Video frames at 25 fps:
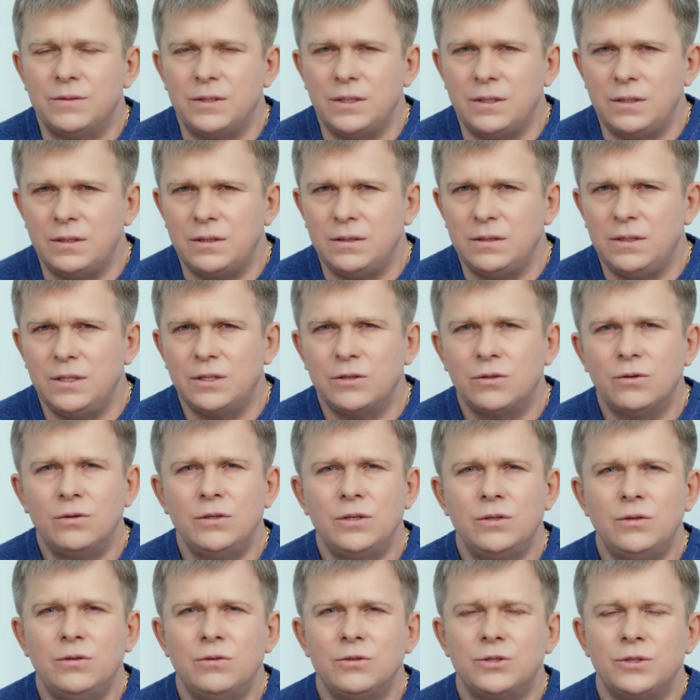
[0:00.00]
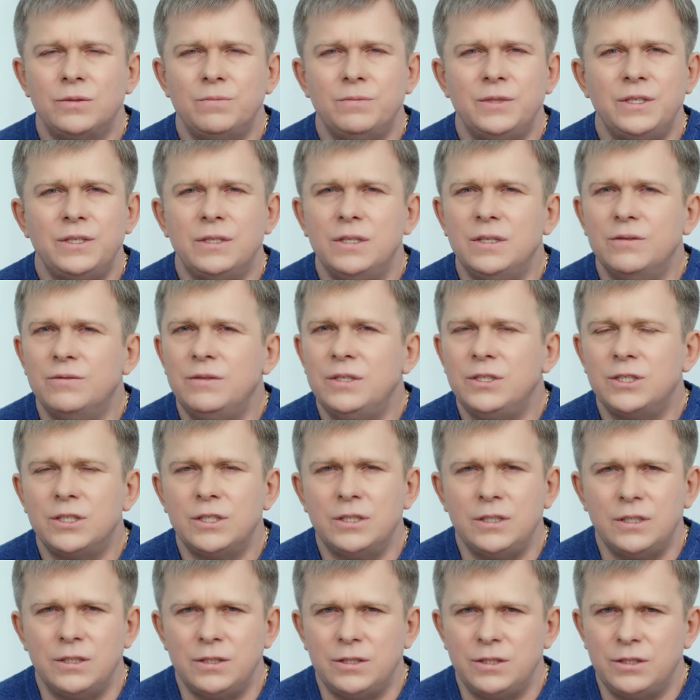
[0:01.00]
no one should be superior
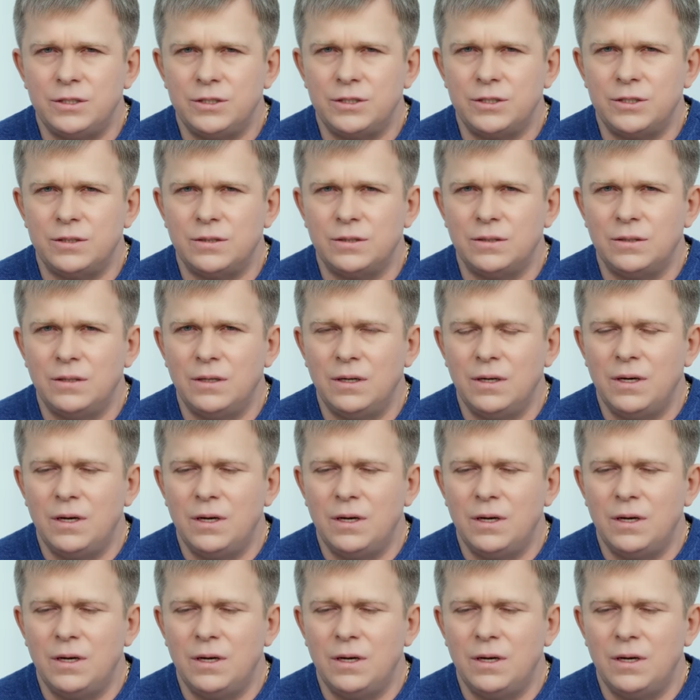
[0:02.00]
or inferior,